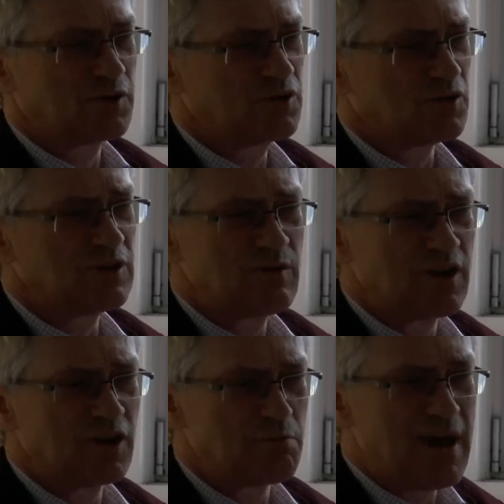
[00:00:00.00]
prostitution. They
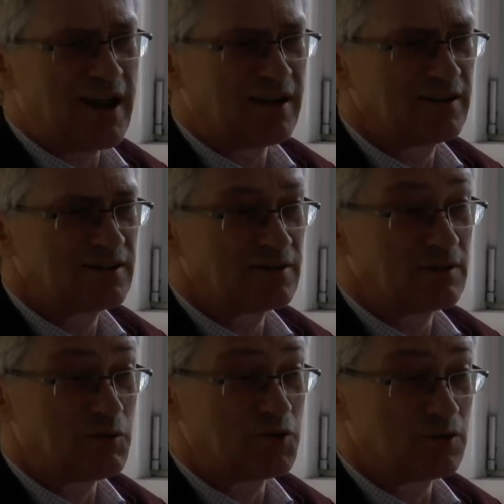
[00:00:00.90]
will not ban it,
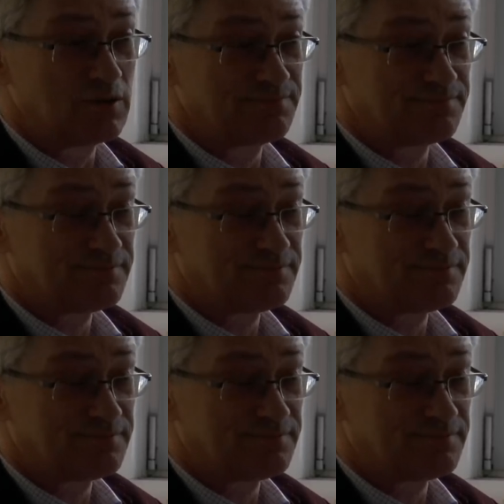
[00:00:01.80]
I'm sure.